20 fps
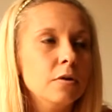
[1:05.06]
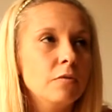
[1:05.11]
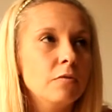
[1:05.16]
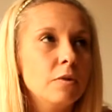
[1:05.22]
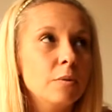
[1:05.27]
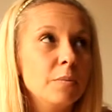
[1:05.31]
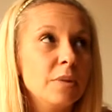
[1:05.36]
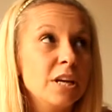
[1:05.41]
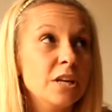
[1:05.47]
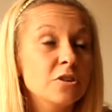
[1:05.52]

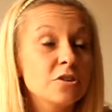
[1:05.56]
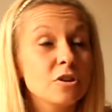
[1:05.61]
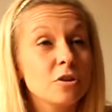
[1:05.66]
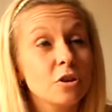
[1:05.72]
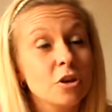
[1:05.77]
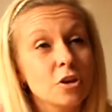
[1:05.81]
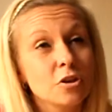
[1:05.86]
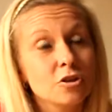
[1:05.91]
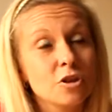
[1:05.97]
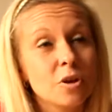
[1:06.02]
From being
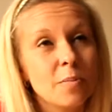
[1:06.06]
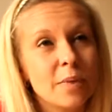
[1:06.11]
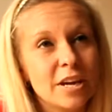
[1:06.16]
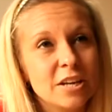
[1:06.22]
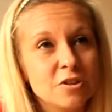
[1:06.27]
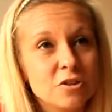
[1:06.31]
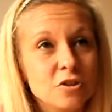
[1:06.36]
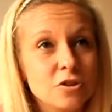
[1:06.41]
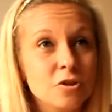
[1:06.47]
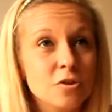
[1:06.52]
a top A
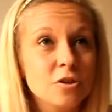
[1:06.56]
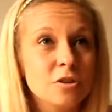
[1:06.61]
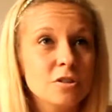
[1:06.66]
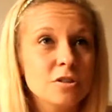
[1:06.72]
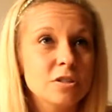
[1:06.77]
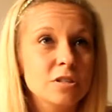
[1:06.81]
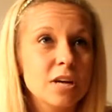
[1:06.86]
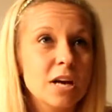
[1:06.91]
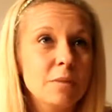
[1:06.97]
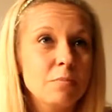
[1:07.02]

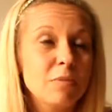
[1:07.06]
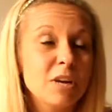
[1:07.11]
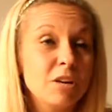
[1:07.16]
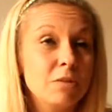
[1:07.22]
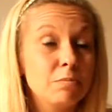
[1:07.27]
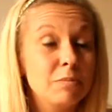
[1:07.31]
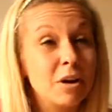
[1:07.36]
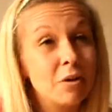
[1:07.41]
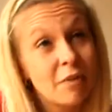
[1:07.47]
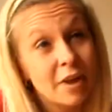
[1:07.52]
student,
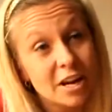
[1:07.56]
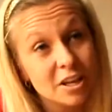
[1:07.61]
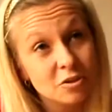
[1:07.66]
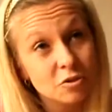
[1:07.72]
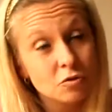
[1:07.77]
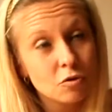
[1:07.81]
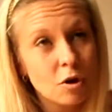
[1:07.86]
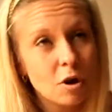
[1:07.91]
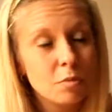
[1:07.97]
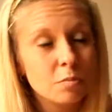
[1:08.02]
my grades
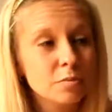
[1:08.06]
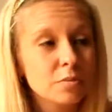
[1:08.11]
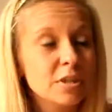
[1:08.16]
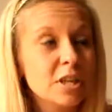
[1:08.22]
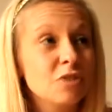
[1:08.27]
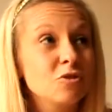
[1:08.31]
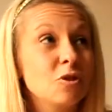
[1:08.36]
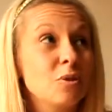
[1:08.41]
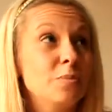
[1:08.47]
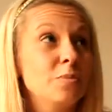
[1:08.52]
dropped.
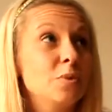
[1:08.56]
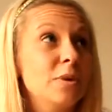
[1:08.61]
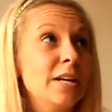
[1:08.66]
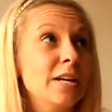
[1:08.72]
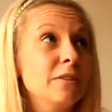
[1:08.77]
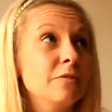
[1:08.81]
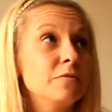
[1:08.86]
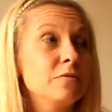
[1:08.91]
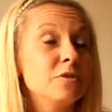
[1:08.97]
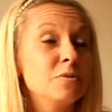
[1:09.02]
I dropped
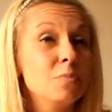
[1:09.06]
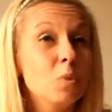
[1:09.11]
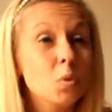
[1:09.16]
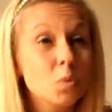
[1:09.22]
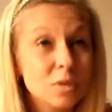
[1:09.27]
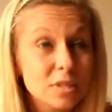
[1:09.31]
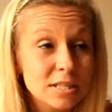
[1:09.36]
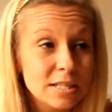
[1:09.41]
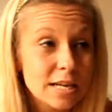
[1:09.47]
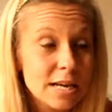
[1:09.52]
out of
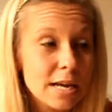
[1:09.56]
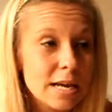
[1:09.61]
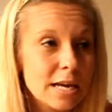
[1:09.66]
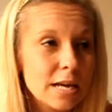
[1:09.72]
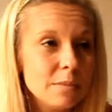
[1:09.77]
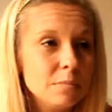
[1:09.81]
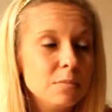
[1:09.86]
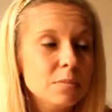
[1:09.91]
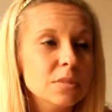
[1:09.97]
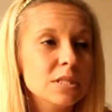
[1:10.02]
sports
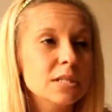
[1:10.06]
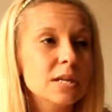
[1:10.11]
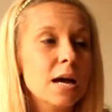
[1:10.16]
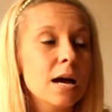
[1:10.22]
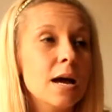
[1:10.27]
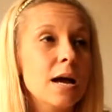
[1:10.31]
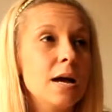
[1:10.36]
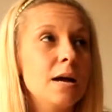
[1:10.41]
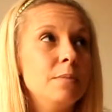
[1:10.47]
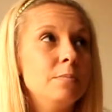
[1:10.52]
teams.
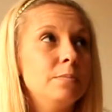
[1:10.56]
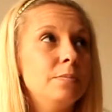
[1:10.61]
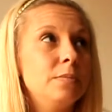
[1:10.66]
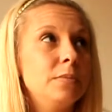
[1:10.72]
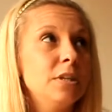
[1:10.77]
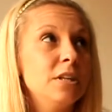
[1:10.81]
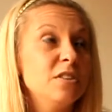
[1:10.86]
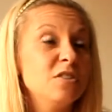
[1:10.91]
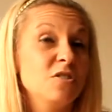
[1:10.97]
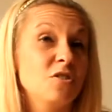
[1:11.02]

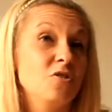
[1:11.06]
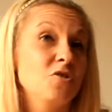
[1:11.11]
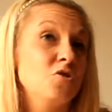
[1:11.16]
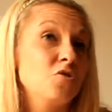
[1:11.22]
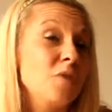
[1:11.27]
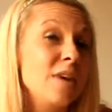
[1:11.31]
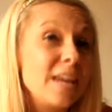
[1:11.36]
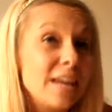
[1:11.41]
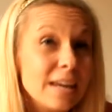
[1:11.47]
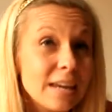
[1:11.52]
I started
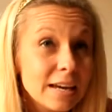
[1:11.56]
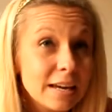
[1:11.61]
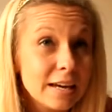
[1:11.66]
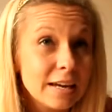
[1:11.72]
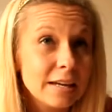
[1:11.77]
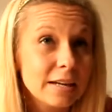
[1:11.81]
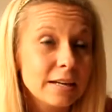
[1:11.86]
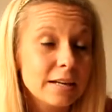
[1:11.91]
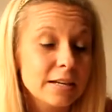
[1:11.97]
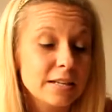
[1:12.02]

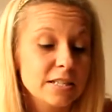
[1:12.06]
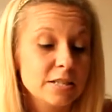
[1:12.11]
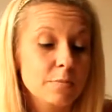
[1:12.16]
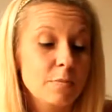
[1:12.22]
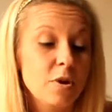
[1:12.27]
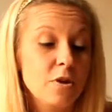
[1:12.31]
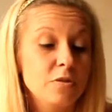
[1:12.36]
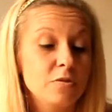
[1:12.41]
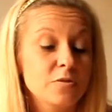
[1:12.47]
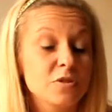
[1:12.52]
drinking. I
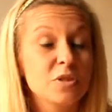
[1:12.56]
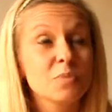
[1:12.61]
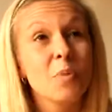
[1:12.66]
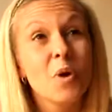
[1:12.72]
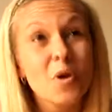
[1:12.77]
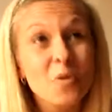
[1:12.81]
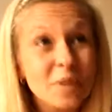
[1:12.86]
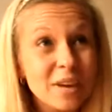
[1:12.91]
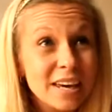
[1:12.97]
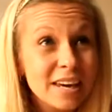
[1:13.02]
started
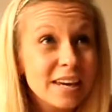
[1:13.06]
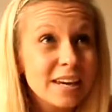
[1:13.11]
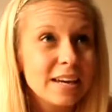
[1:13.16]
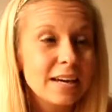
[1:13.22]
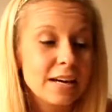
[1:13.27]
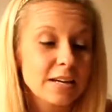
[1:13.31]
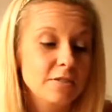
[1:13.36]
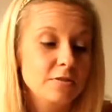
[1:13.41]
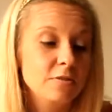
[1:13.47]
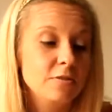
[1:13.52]

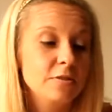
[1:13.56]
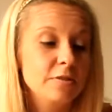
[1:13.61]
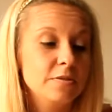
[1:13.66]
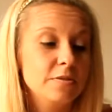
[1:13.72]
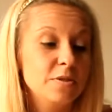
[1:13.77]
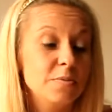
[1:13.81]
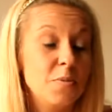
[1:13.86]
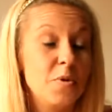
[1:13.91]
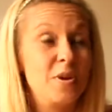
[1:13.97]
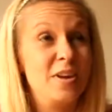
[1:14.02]
smoking. I started
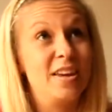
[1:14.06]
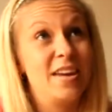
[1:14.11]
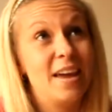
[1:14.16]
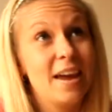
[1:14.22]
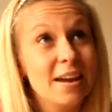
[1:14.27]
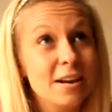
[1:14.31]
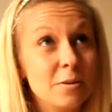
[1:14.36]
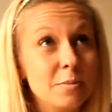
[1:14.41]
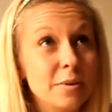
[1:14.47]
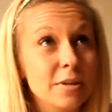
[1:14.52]
smoking
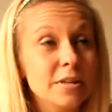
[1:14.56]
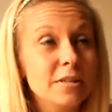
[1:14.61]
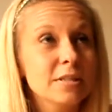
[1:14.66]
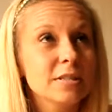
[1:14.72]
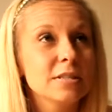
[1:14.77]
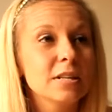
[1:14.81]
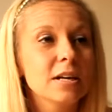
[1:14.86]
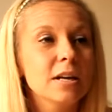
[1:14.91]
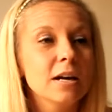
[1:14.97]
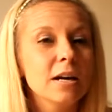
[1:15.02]

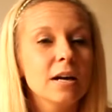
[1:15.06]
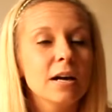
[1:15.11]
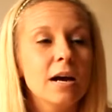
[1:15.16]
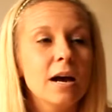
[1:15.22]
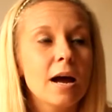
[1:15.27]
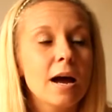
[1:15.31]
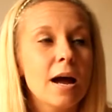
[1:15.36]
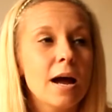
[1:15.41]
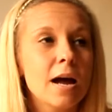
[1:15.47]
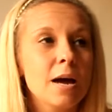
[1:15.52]
cannabis.
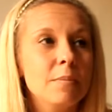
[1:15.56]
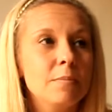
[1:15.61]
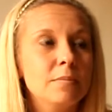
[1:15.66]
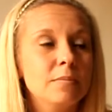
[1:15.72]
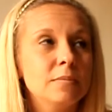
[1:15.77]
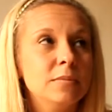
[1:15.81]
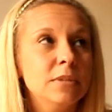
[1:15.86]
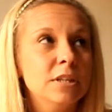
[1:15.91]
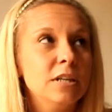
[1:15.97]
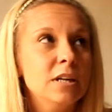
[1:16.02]

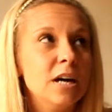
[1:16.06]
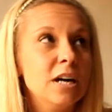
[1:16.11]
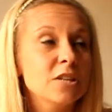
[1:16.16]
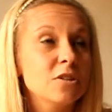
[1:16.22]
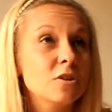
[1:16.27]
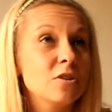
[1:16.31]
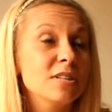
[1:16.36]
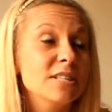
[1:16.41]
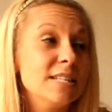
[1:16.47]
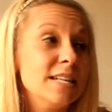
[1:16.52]
I
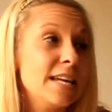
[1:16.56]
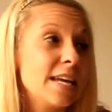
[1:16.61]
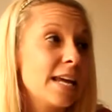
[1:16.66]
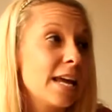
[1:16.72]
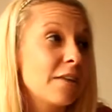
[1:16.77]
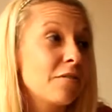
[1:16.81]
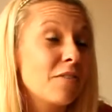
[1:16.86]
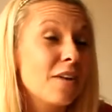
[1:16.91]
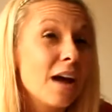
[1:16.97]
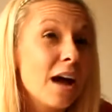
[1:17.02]
started
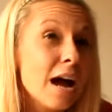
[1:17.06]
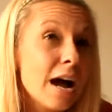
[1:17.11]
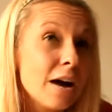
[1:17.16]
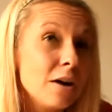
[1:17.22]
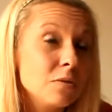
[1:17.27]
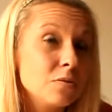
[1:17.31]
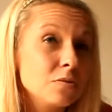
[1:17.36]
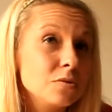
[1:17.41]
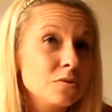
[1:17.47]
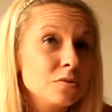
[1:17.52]
sneaking out the
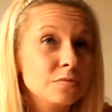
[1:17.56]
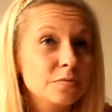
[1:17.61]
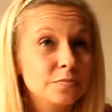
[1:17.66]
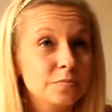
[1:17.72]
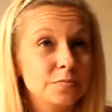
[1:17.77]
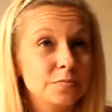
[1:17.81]
house,